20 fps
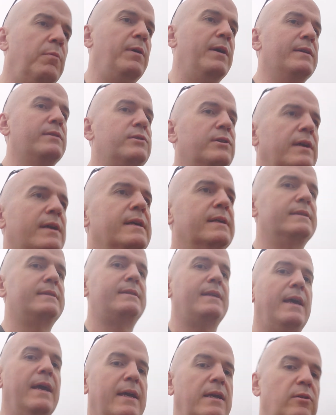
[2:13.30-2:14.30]
which
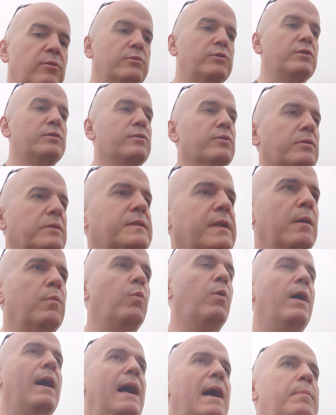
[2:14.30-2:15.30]
is, just looks at
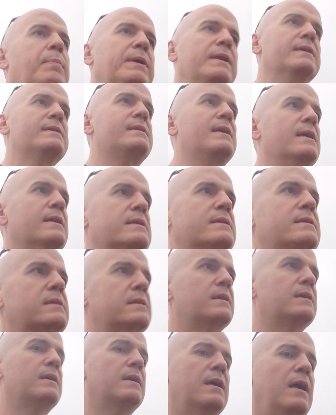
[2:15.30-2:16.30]
what happiness
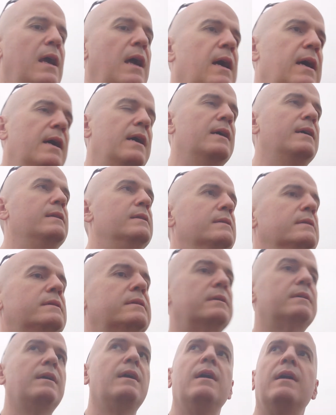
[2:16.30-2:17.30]
is
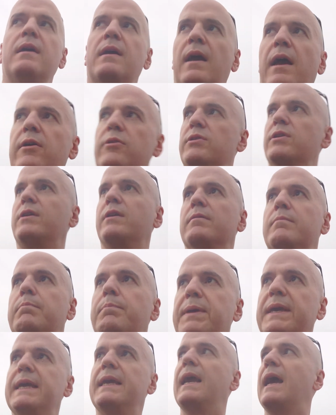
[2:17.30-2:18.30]
and how you can
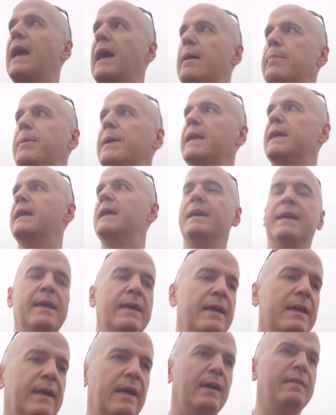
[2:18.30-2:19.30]
be happy.
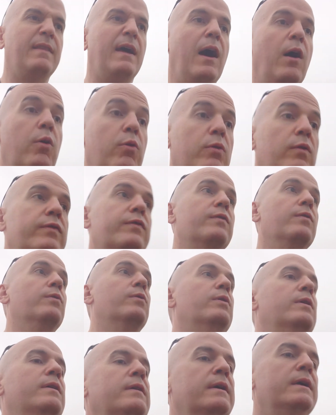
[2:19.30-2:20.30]
And that
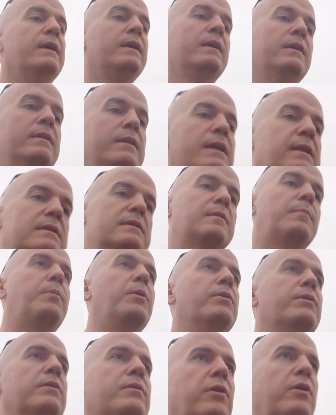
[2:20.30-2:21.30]
also leans
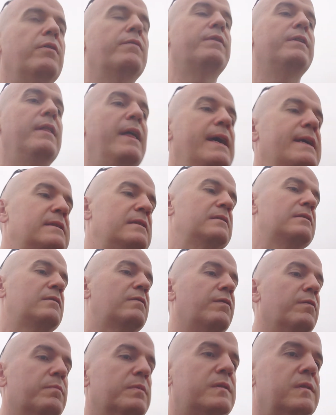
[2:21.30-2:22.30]
upon a lot of the
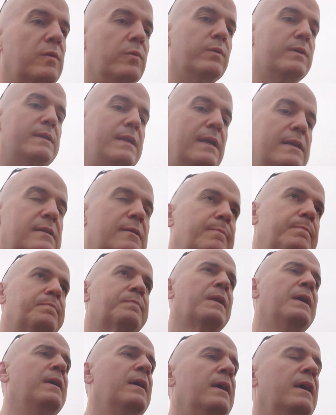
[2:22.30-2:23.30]
lessons from Stoicism,
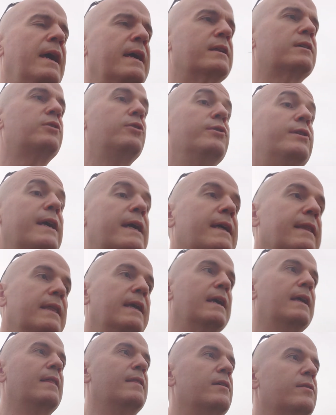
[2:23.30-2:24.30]
including
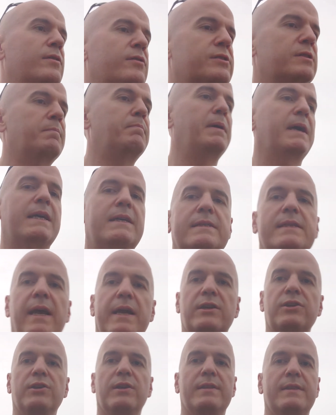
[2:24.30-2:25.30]
there's a big
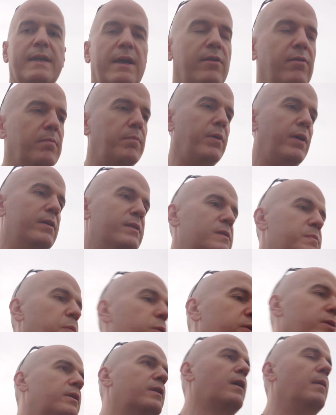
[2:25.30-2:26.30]
section in Derren Brown's
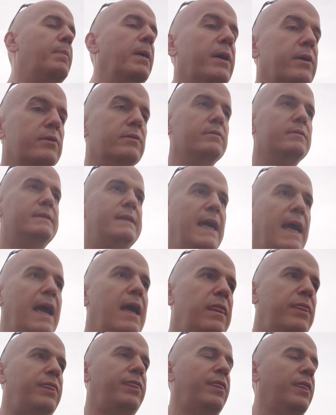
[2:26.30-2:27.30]
book about
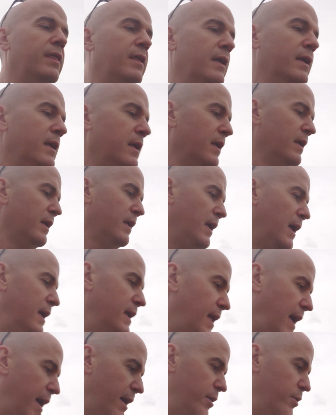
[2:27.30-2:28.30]
death
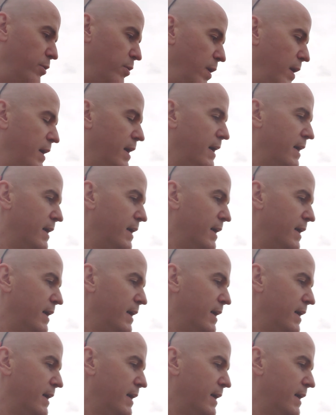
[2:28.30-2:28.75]
and how,